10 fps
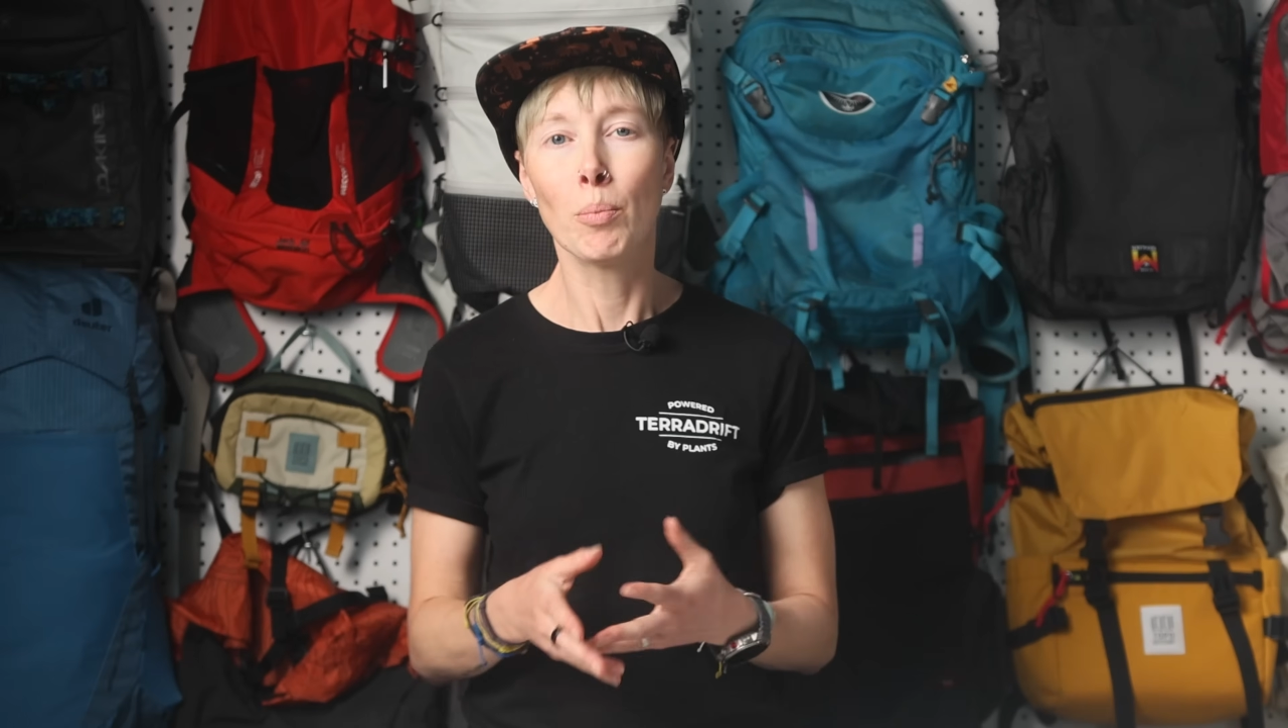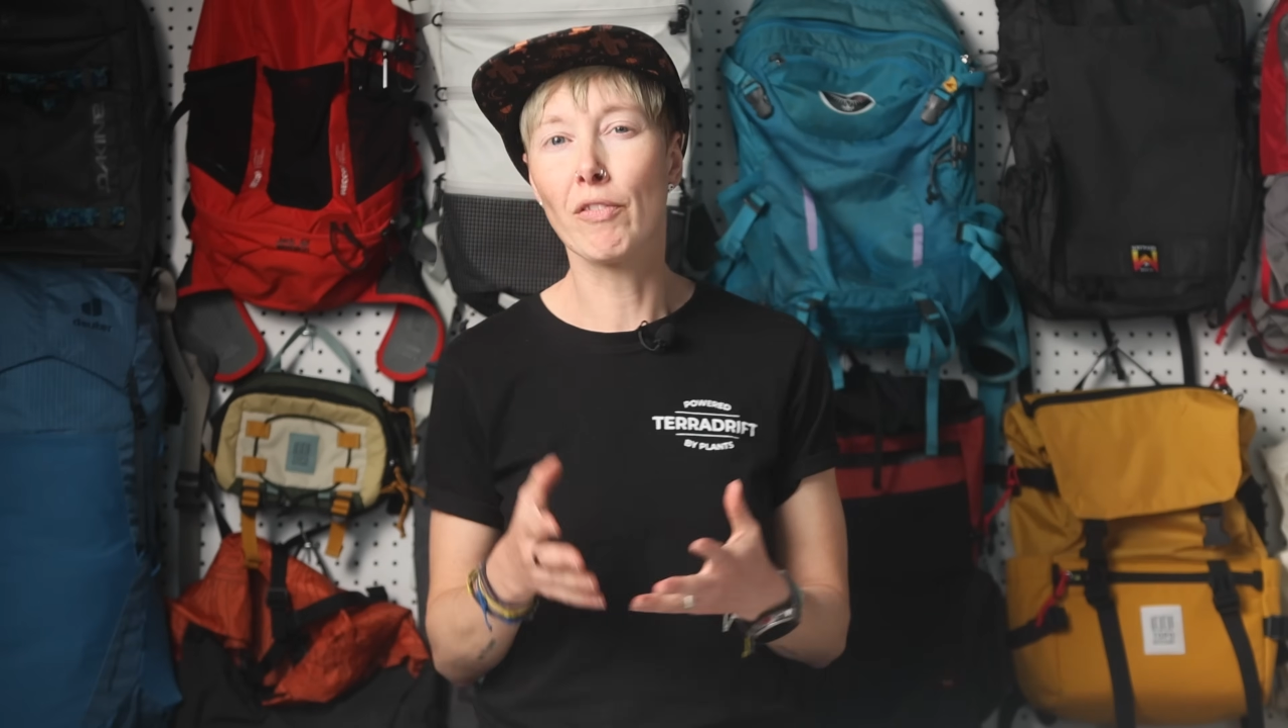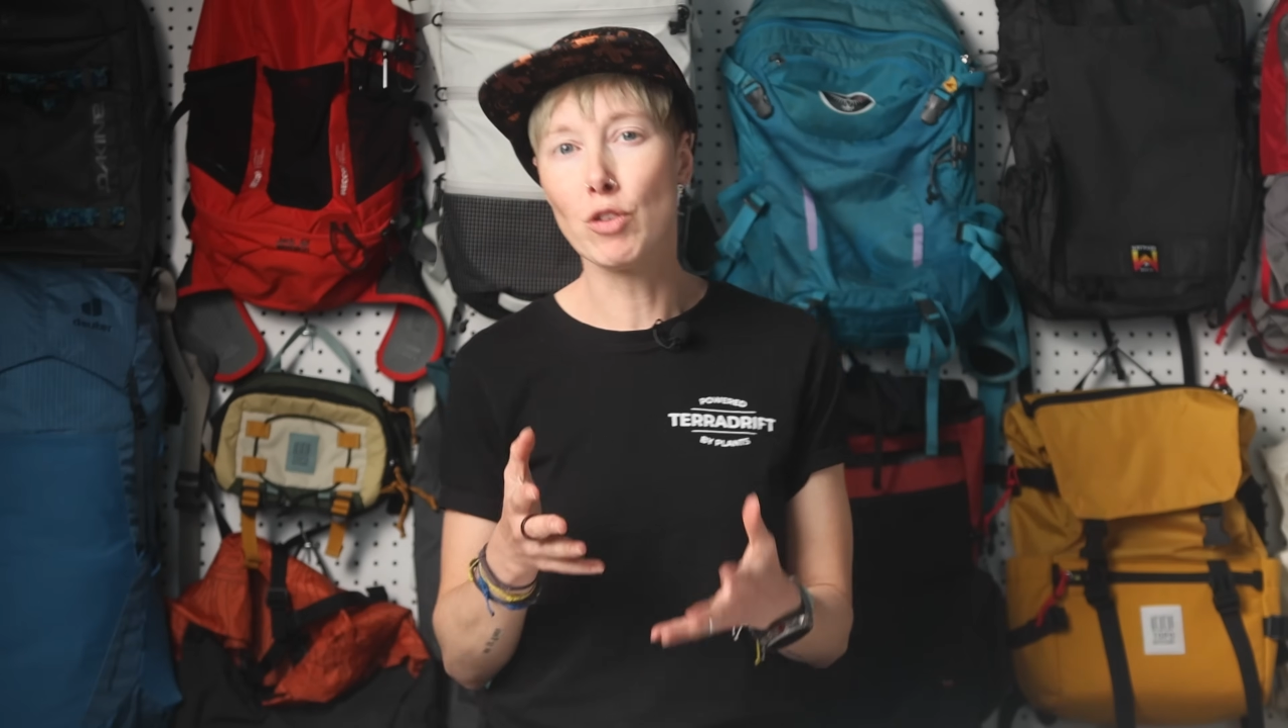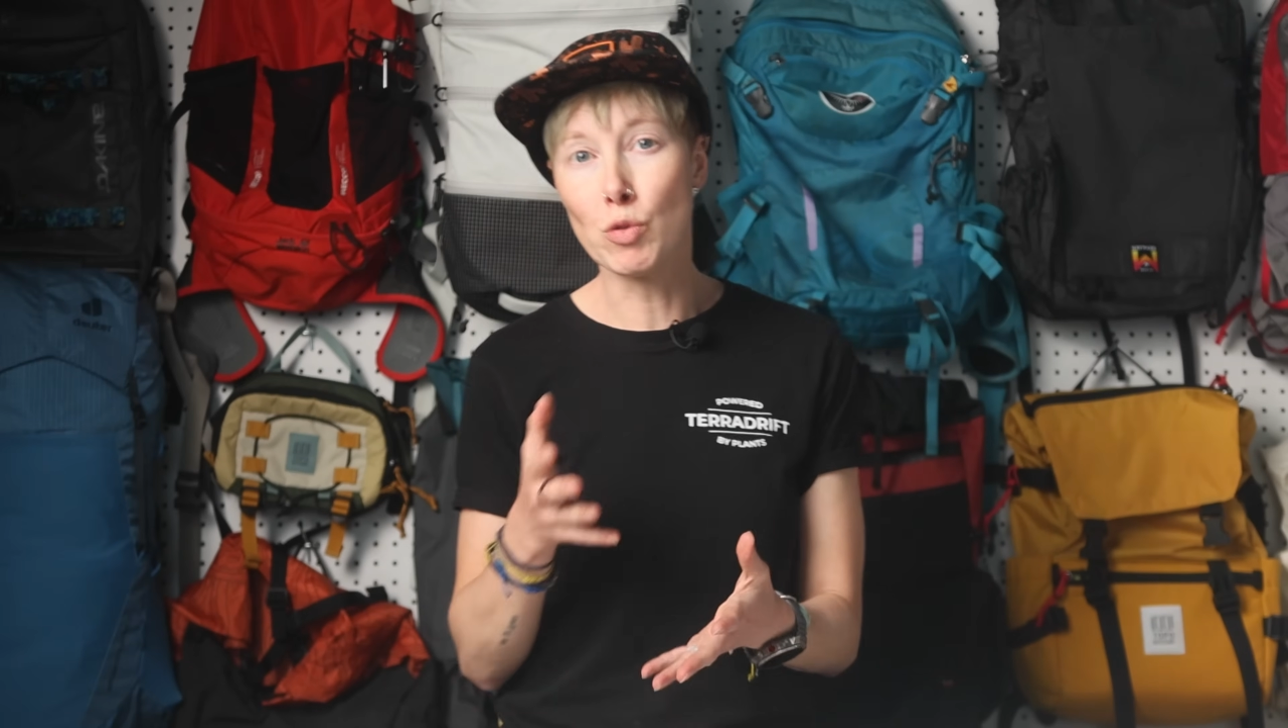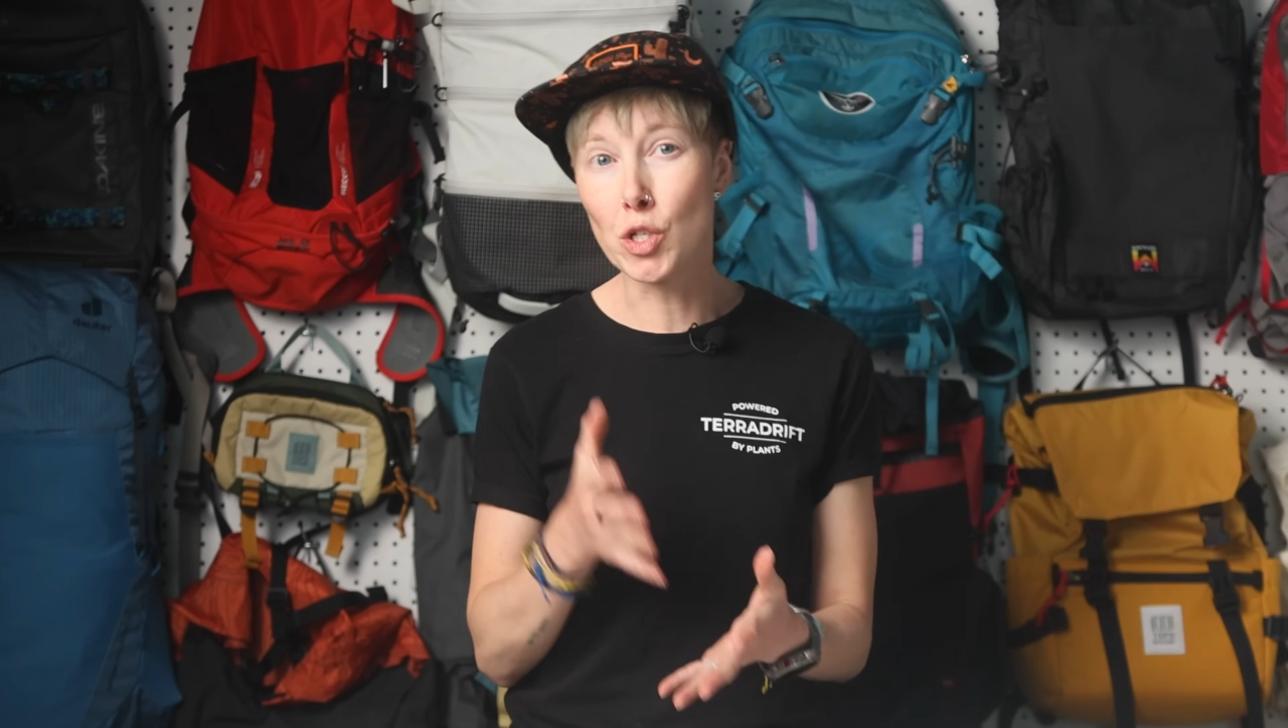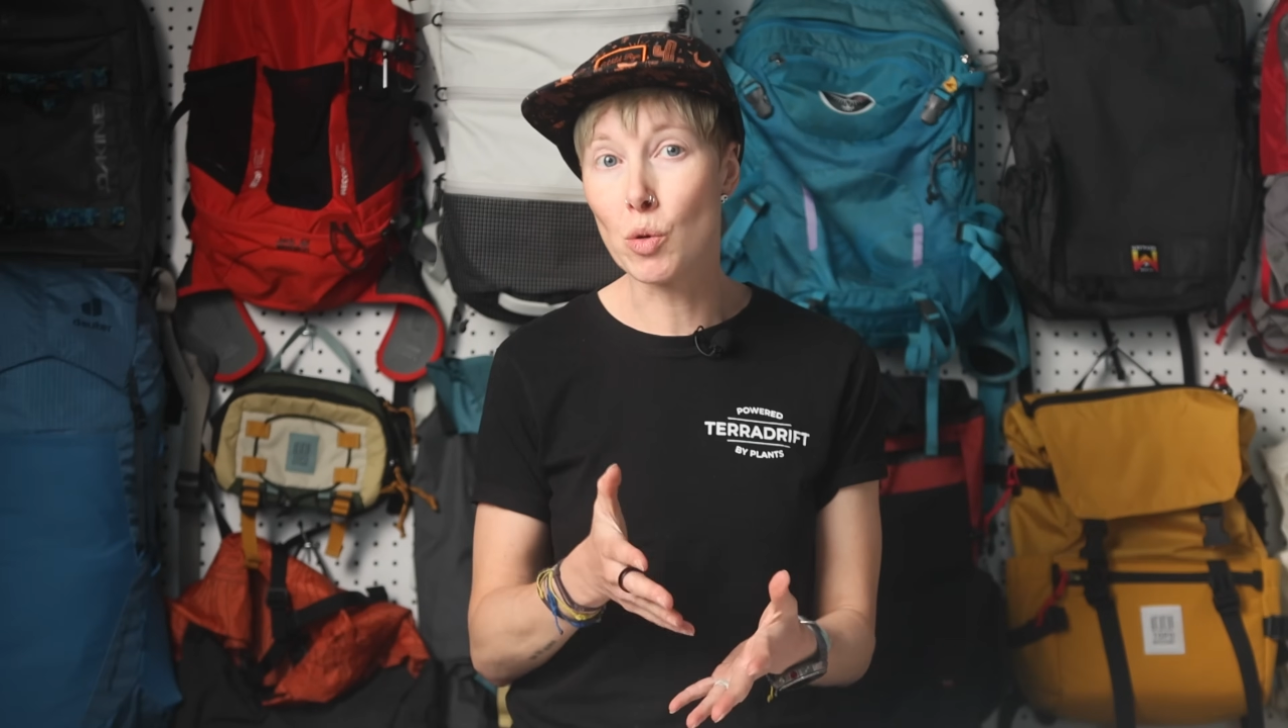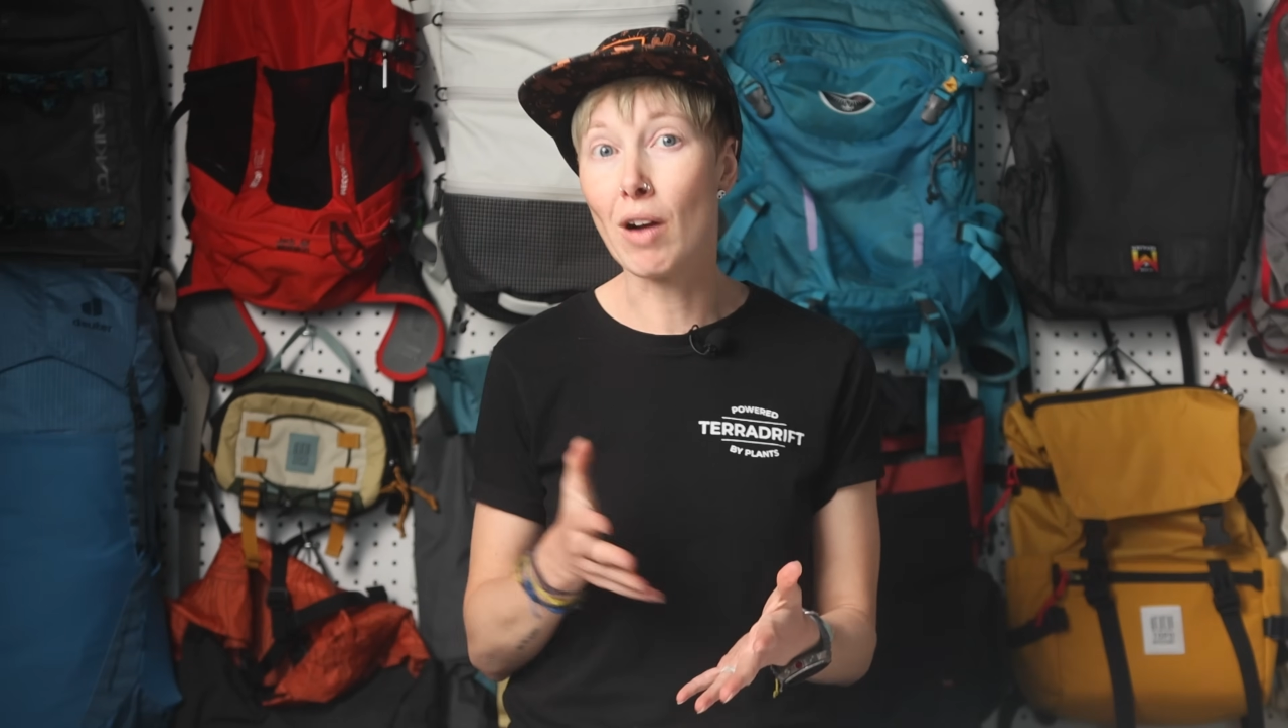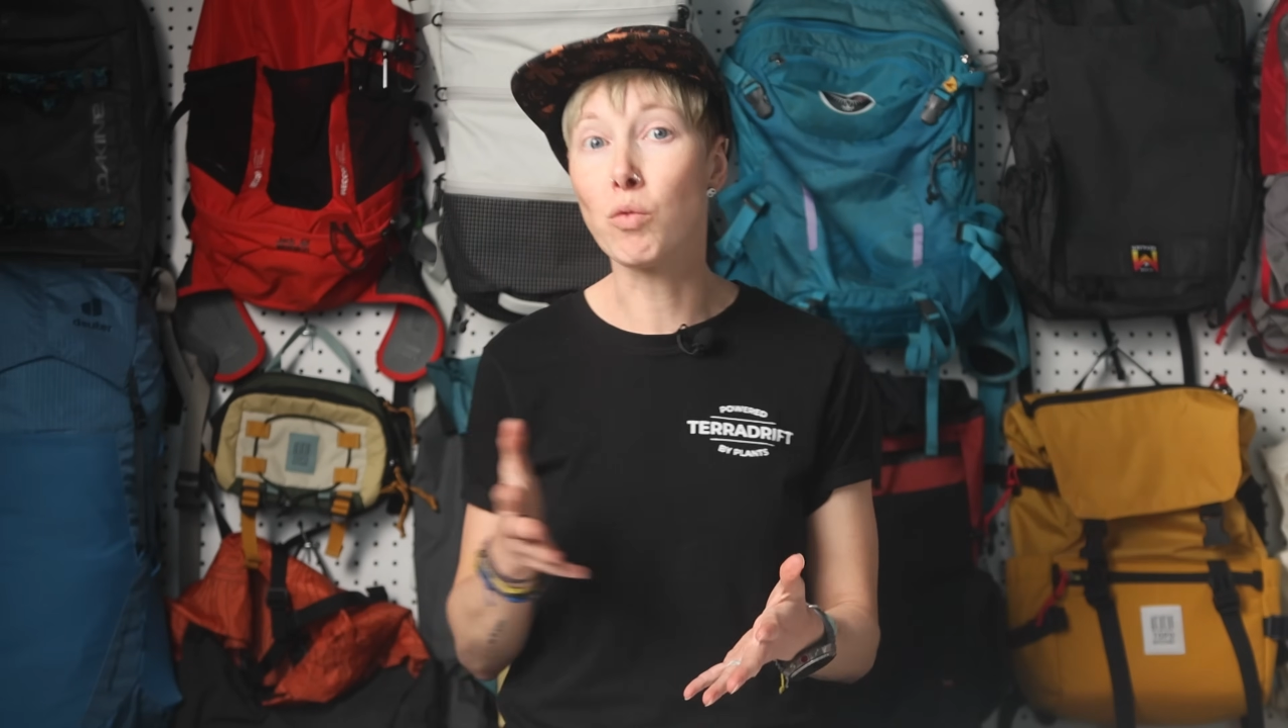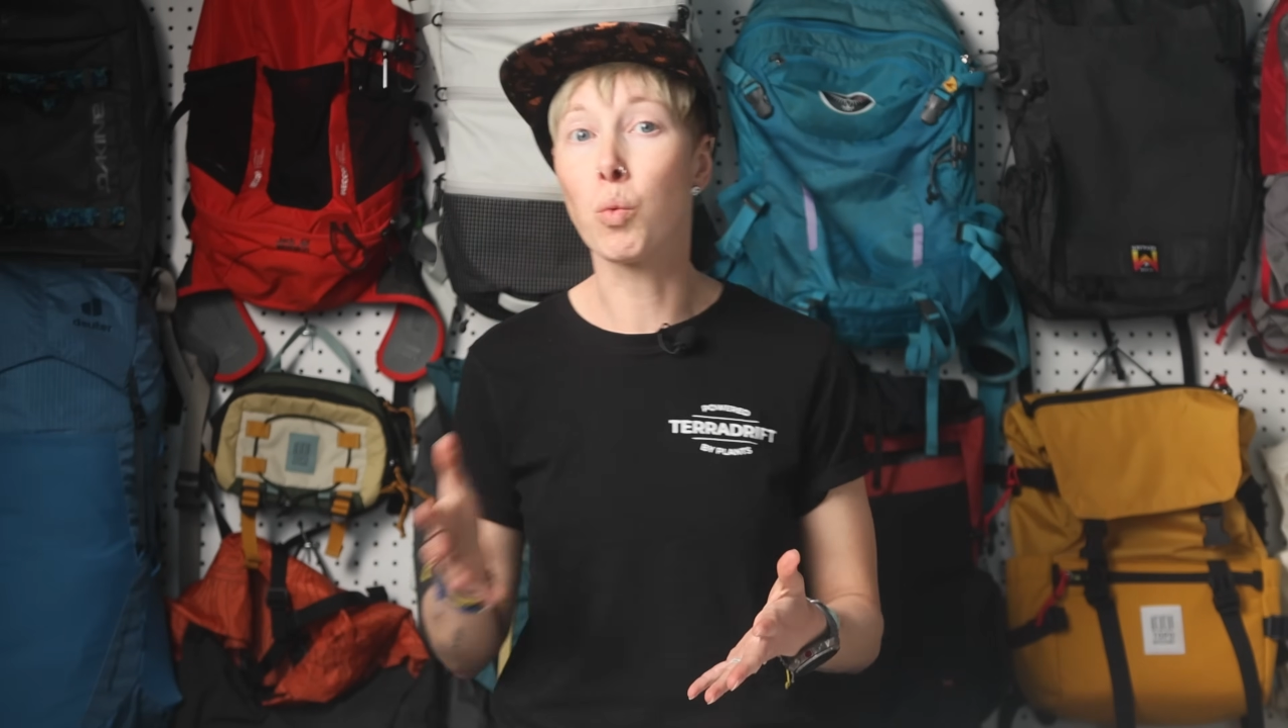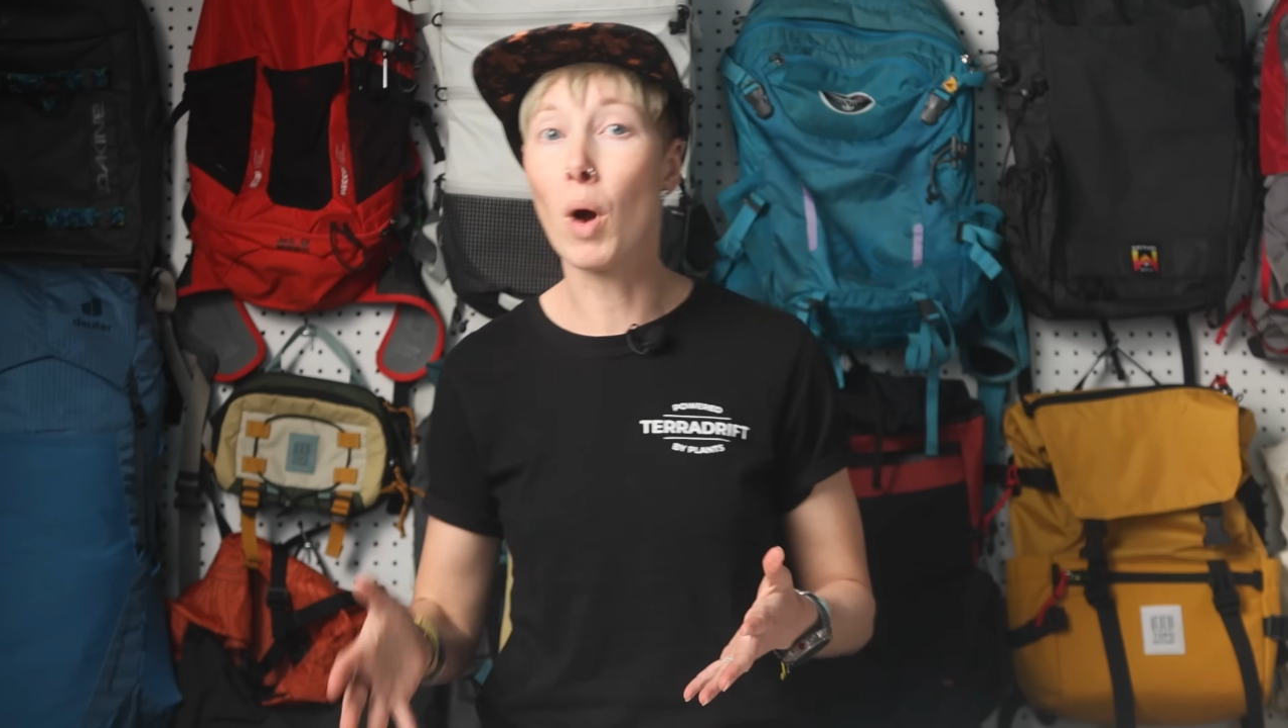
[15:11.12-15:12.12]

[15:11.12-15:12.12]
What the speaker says: but if you do have